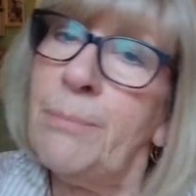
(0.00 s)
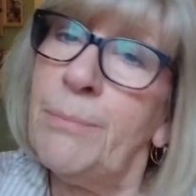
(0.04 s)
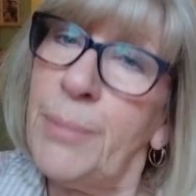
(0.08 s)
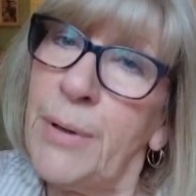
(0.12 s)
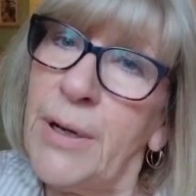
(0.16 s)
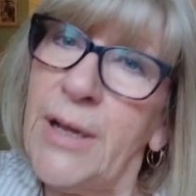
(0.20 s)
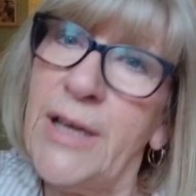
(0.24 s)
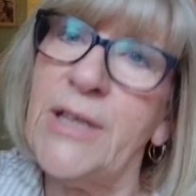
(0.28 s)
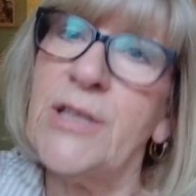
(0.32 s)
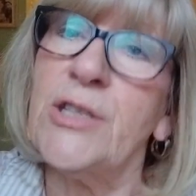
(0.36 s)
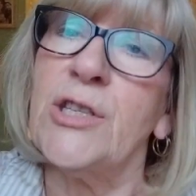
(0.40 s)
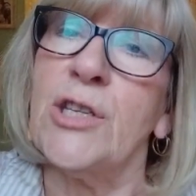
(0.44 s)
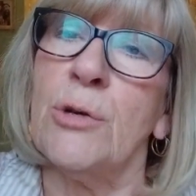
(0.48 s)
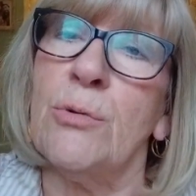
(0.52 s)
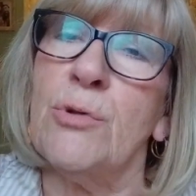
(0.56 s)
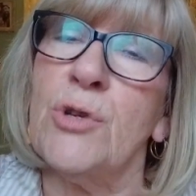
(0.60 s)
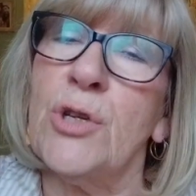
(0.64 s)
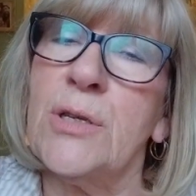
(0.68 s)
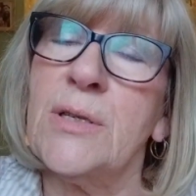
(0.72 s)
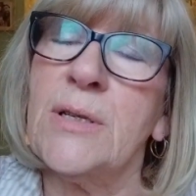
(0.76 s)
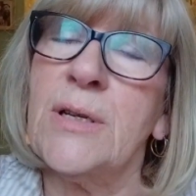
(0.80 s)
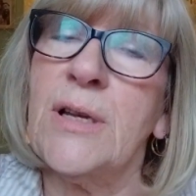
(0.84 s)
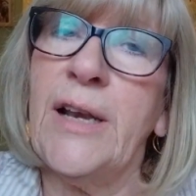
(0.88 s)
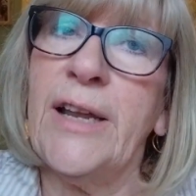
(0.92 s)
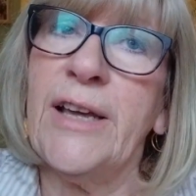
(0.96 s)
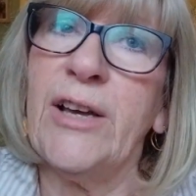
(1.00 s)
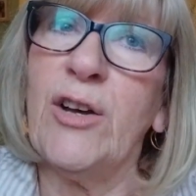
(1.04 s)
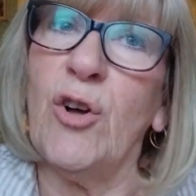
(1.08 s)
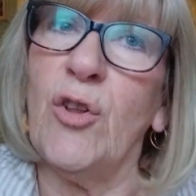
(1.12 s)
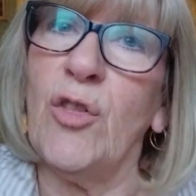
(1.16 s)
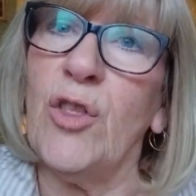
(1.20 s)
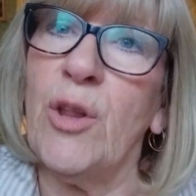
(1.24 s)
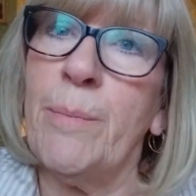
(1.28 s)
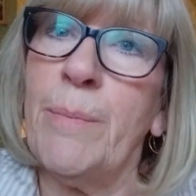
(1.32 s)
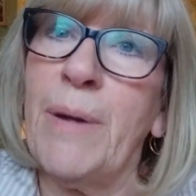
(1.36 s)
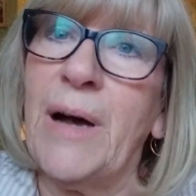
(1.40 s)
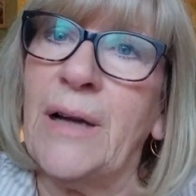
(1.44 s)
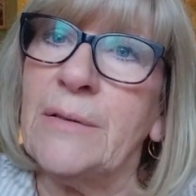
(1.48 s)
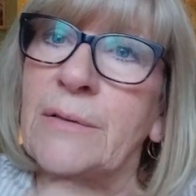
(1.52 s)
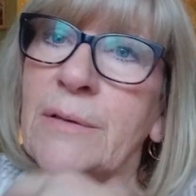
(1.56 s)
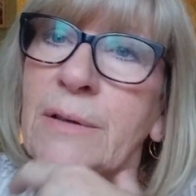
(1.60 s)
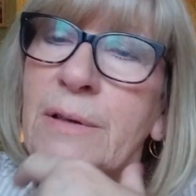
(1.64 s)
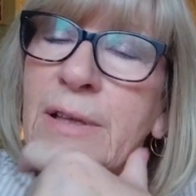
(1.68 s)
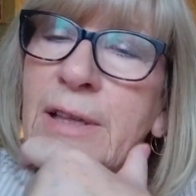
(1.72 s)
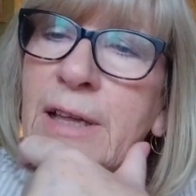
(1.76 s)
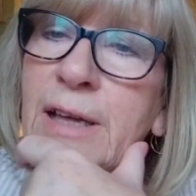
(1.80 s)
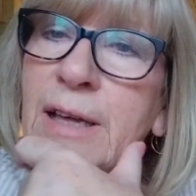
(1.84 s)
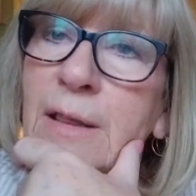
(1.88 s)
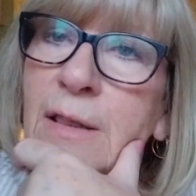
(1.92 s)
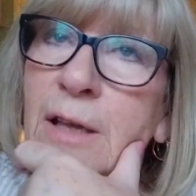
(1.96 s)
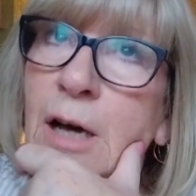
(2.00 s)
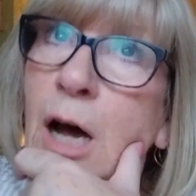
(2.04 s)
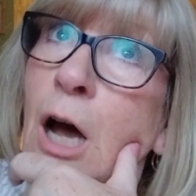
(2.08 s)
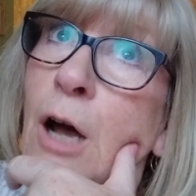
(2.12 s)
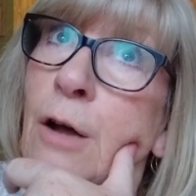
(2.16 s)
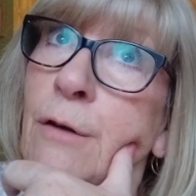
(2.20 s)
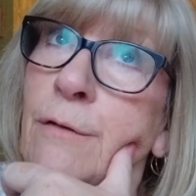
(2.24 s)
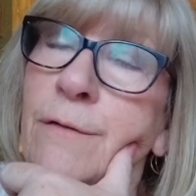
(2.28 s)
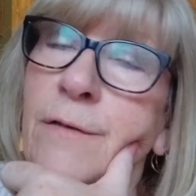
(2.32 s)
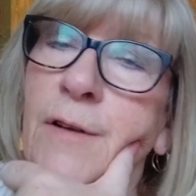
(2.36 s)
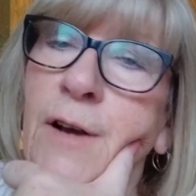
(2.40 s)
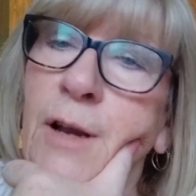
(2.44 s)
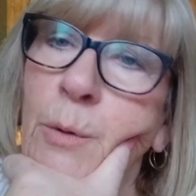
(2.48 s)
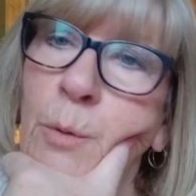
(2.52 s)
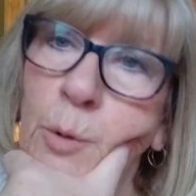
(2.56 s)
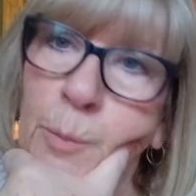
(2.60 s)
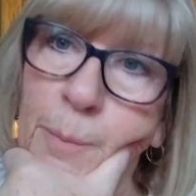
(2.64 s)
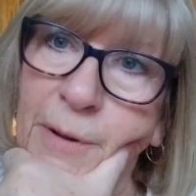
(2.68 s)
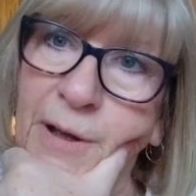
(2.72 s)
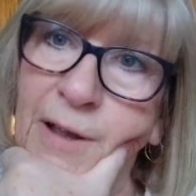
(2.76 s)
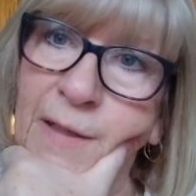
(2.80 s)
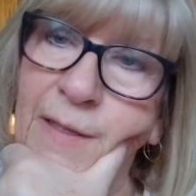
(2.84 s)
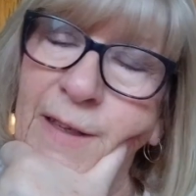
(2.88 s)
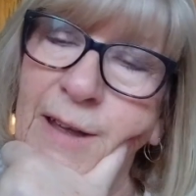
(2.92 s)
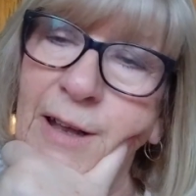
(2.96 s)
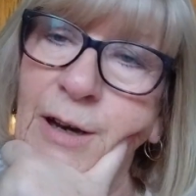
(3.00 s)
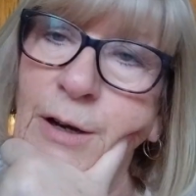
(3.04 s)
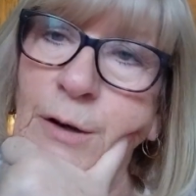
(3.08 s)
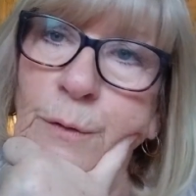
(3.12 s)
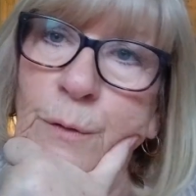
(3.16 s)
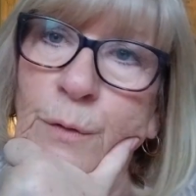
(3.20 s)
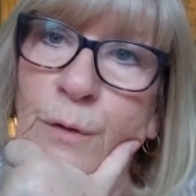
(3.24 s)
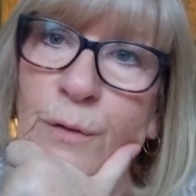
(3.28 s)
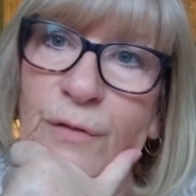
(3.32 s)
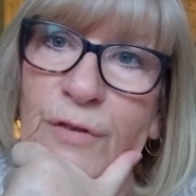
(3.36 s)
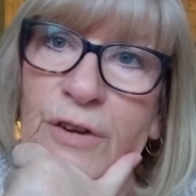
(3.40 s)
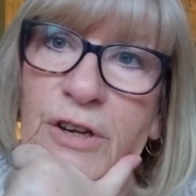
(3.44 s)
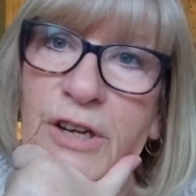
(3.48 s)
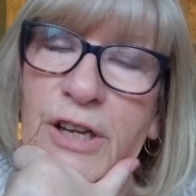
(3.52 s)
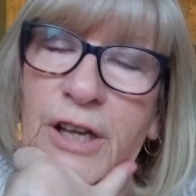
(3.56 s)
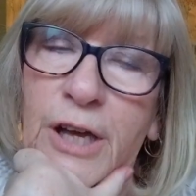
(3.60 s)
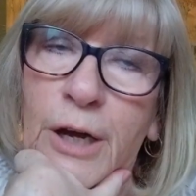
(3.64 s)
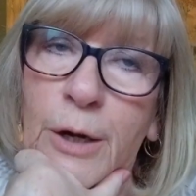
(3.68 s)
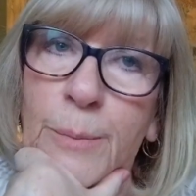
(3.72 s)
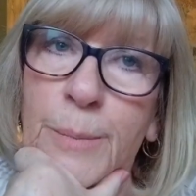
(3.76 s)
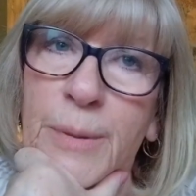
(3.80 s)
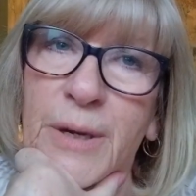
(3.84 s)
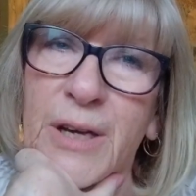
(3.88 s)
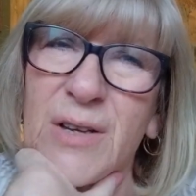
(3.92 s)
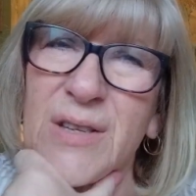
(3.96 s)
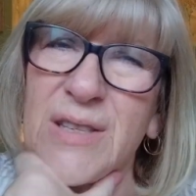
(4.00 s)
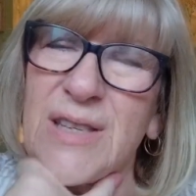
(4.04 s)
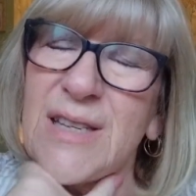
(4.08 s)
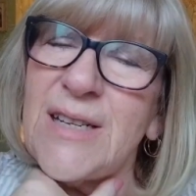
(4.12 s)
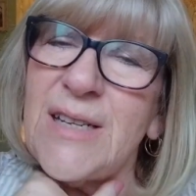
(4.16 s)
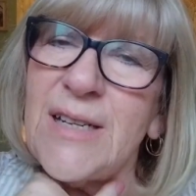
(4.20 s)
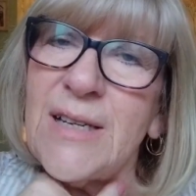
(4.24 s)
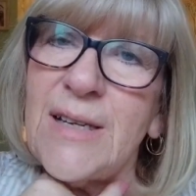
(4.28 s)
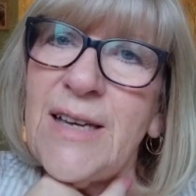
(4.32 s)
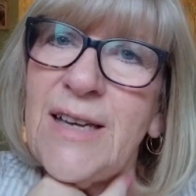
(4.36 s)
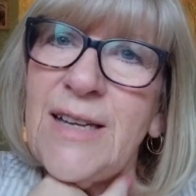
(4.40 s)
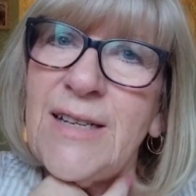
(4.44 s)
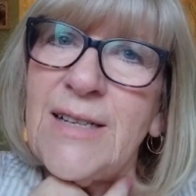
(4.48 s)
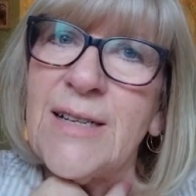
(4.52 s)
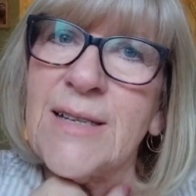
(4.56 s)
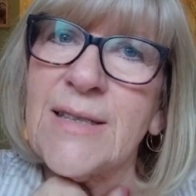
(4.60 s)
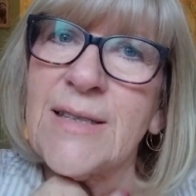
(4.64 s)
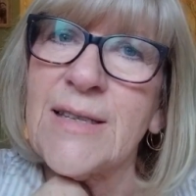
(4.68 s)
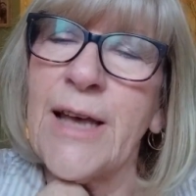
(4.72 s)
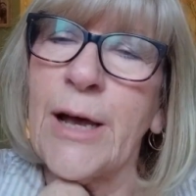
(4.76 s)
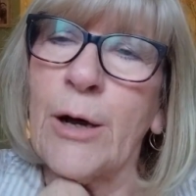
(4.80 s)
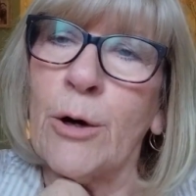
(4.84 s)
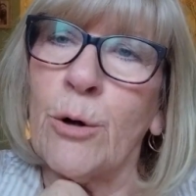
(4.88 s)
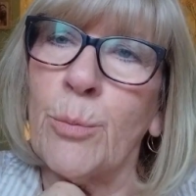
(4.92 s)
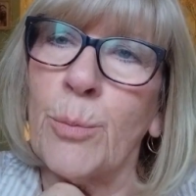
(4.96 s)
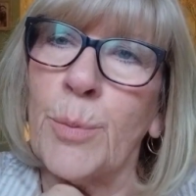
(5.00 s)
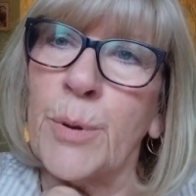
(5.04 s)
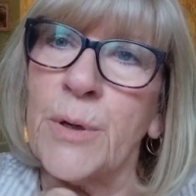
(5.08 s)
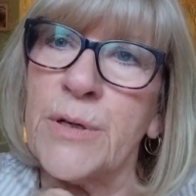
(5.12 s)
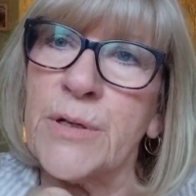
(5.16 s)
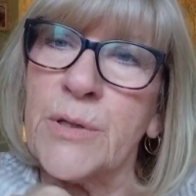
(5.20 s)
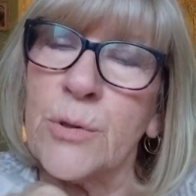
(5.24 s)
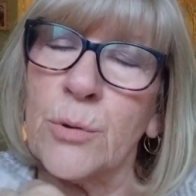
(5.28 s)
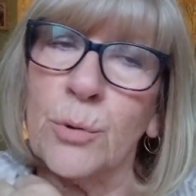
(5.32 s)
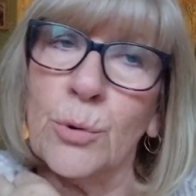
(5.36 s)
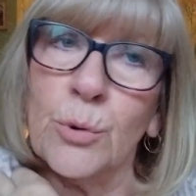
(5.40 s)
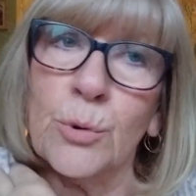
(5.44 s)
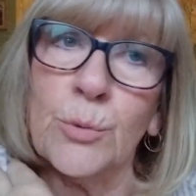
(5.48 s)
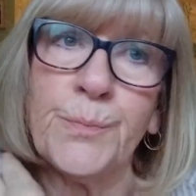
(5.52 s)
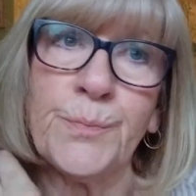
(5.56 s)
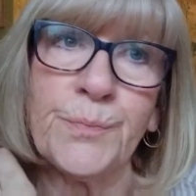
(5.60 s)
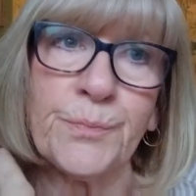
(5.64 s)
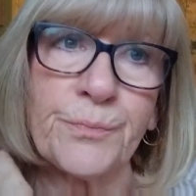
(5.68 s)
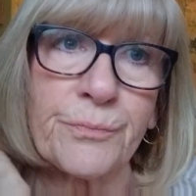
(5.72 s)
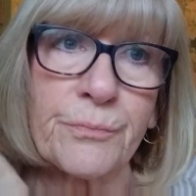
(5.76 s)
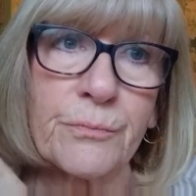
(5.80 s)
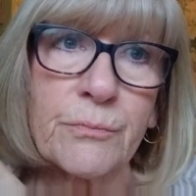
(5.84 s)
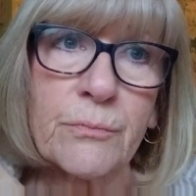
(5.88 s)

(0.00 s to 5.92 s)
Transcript: Please do just click on the button thing that hopefully will be at the end of the video, because it does help us all.